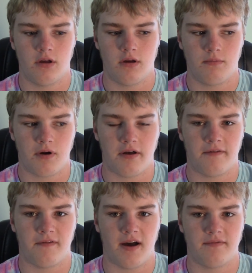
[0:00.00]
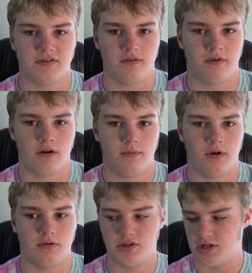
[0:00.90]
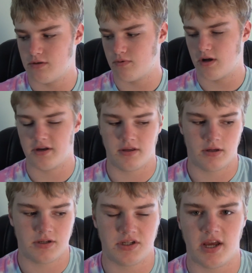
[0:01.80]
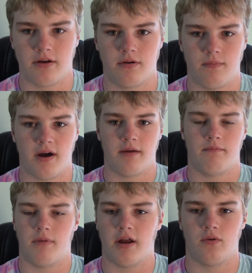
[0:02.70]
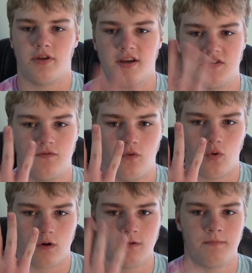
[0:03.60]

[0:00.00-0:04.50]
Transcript: Probably 5 is the very most, and probably the standard. Mine only has 4.